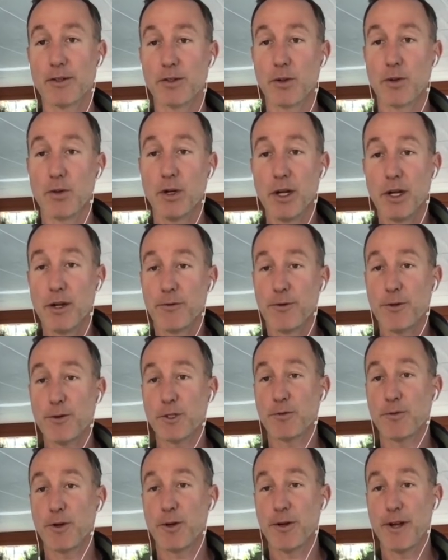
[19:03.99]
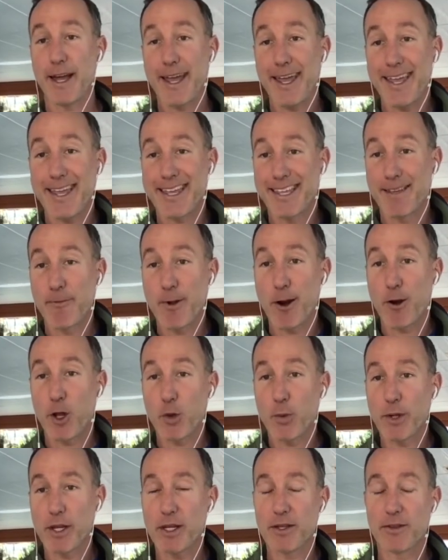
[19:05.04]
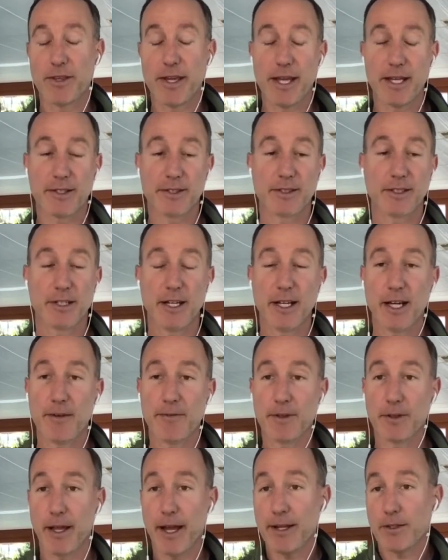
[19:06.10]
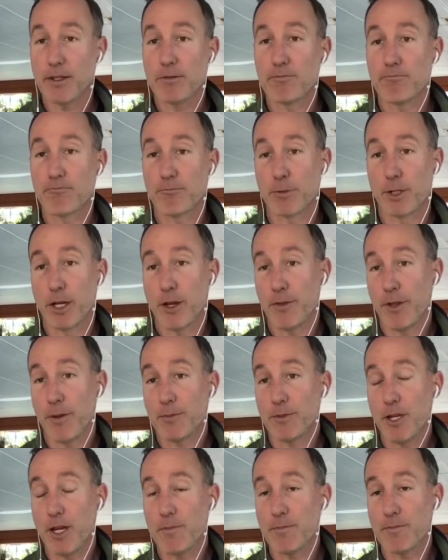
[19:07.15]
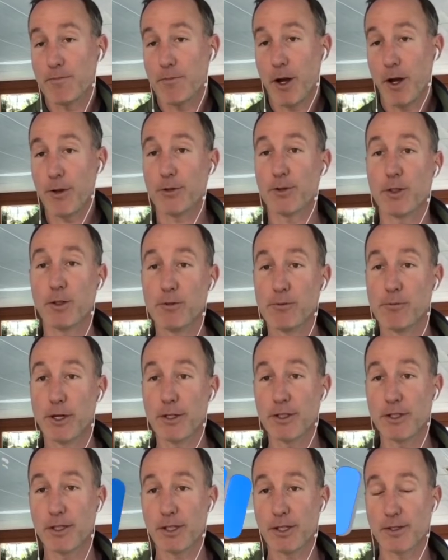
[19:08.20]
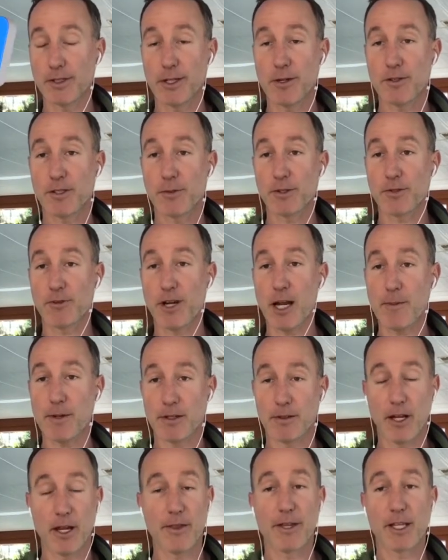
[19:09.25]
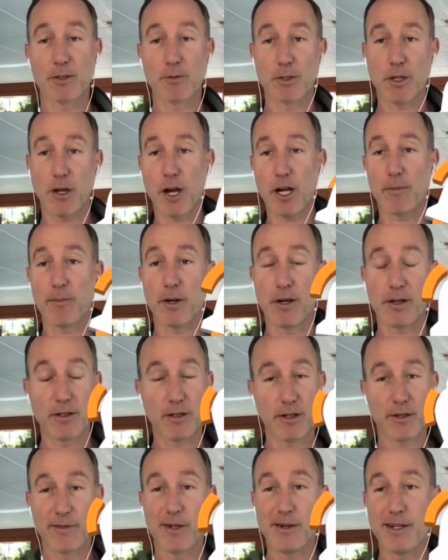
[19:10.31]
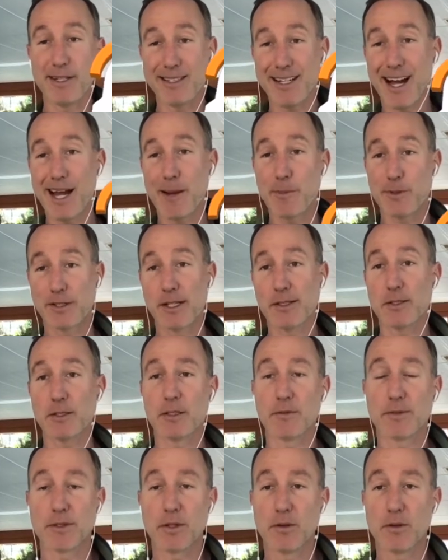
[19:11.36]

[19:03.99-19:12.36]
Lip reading: So first of all, hey, you made it all the way in. Thanks. If you liked it, hit a thumbs up. Also, why don't you consider subscribing? A lot of things we talk about are very time sensitive.